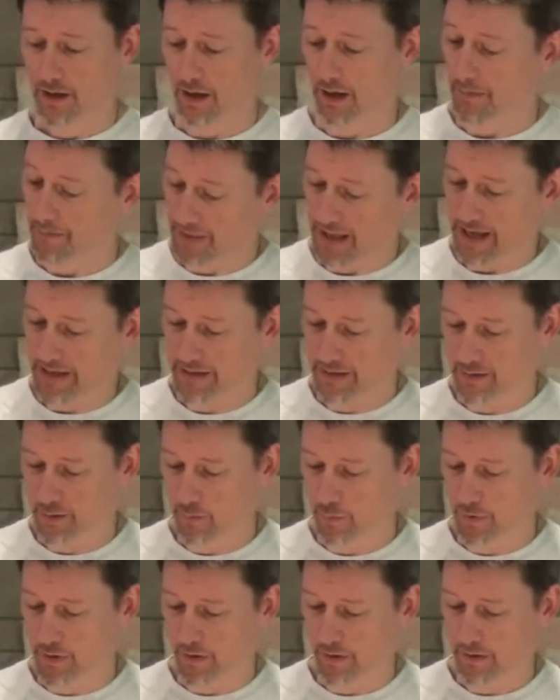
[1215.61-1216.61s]
That
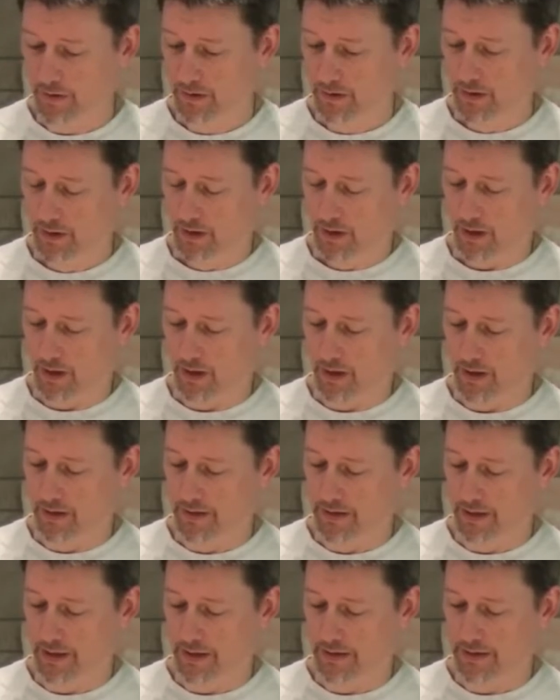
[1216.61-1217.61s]
disappeared
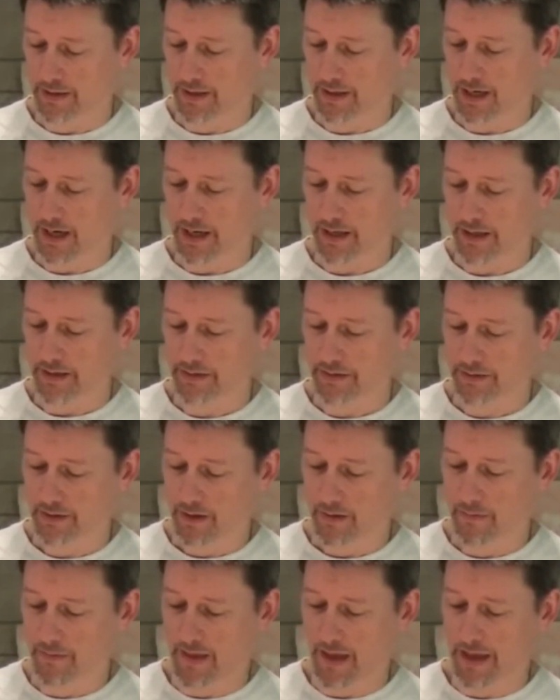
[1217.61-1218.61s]
in the 1980s.
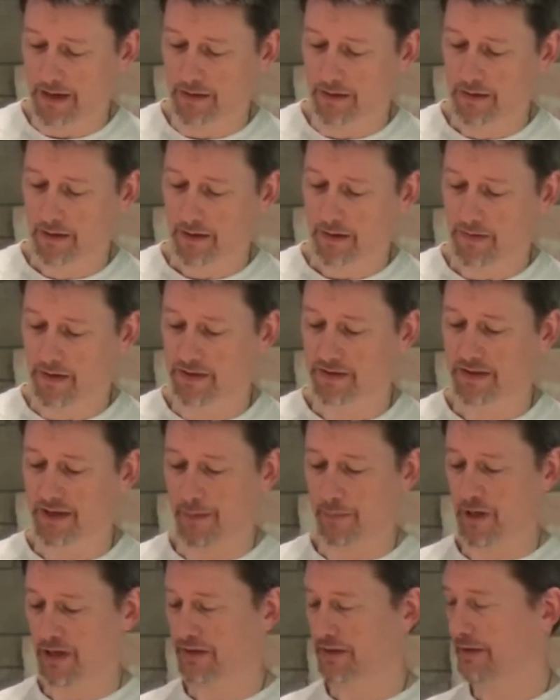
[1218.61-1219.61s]
then the
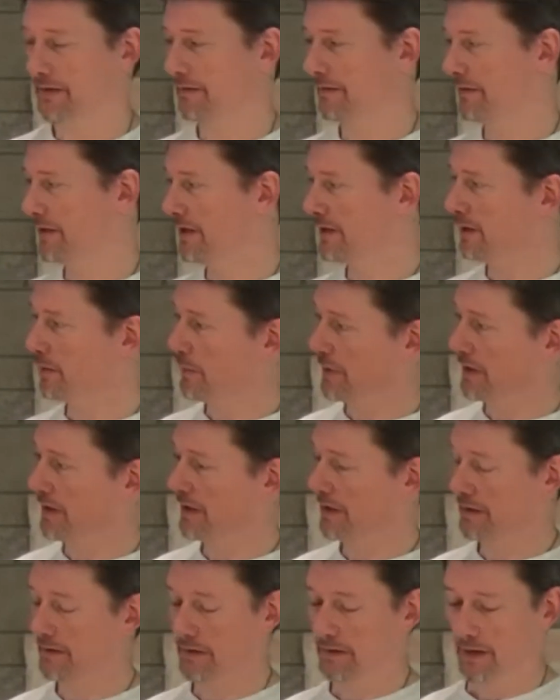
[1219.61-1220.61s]
semis
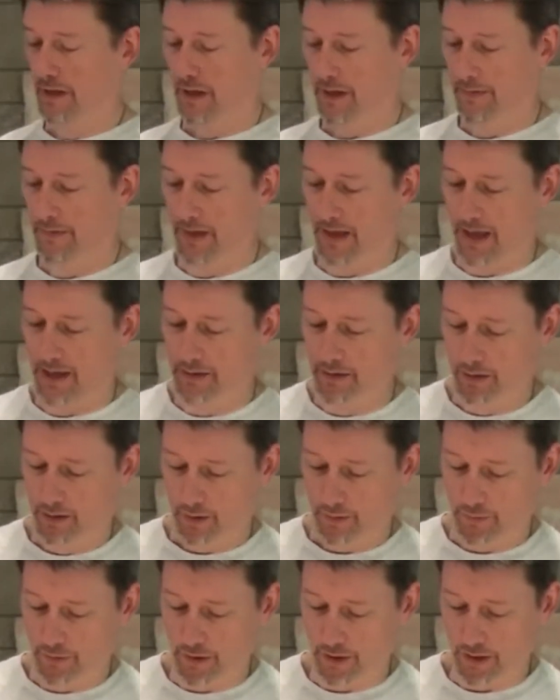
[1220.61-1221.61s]
disappeared, then
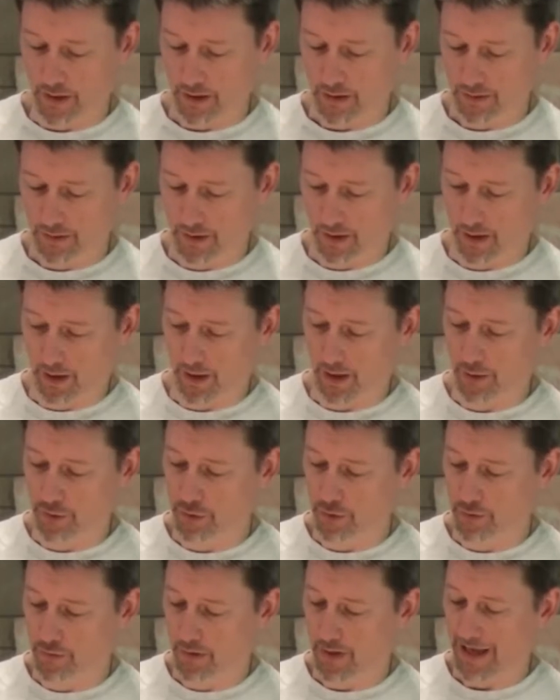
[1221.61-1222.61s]
the
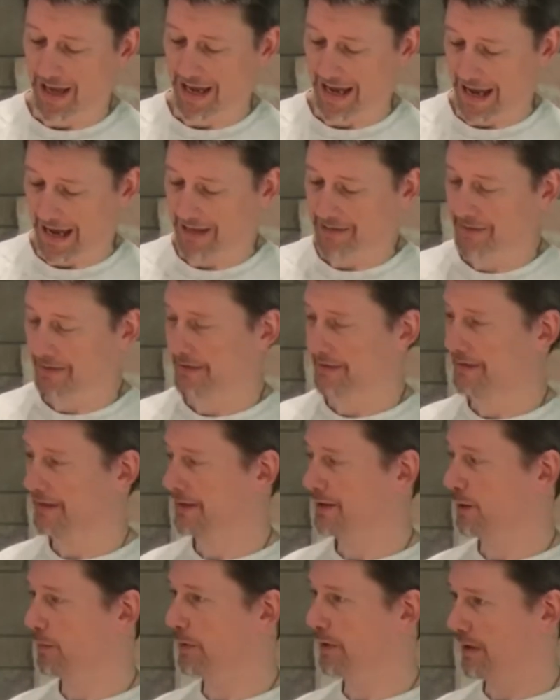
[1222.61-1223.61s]
as
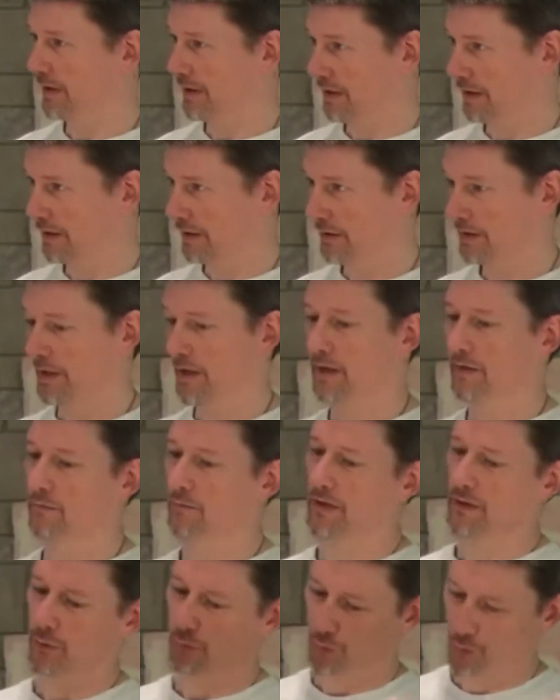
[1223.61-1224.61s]
disappeared.
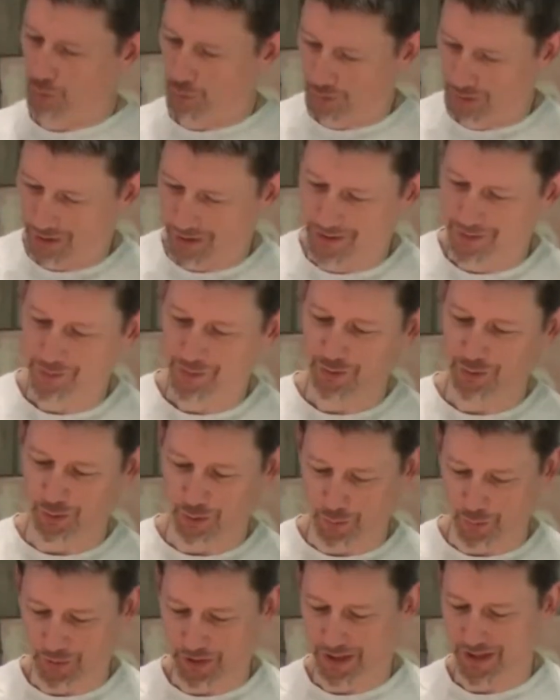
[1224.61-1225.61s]
As you go along
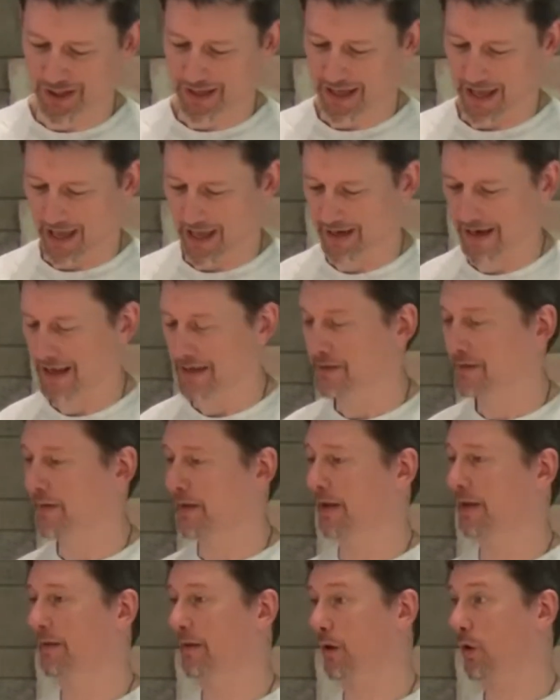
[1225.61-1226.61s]
slowly again, as
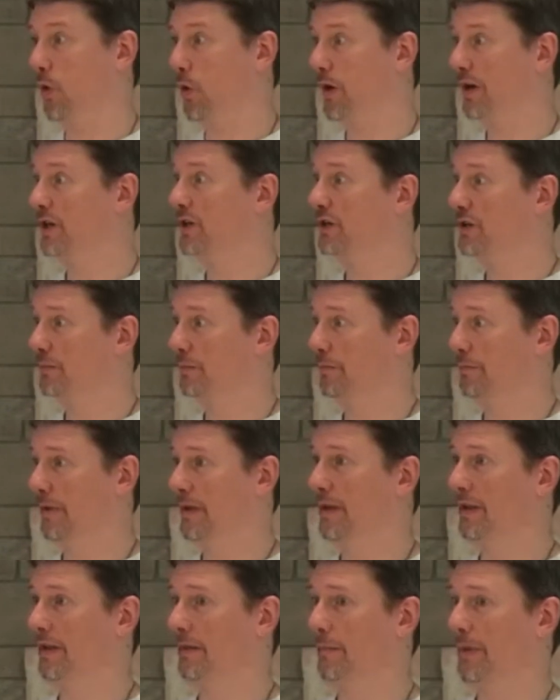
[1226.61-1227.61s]
the coinage
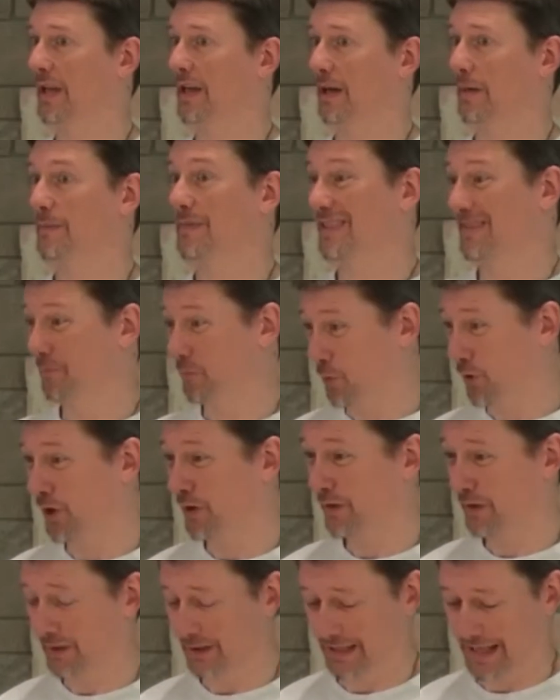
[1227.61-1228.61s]
becomes
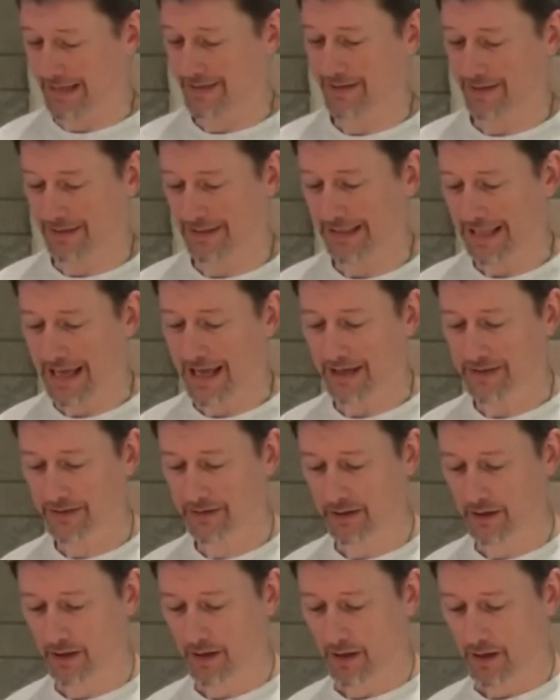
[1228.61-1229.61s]
worth less and
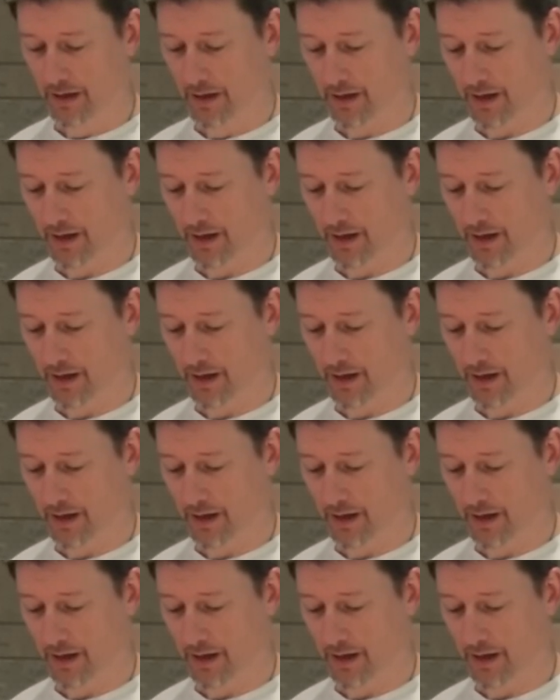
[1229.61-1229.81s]
less,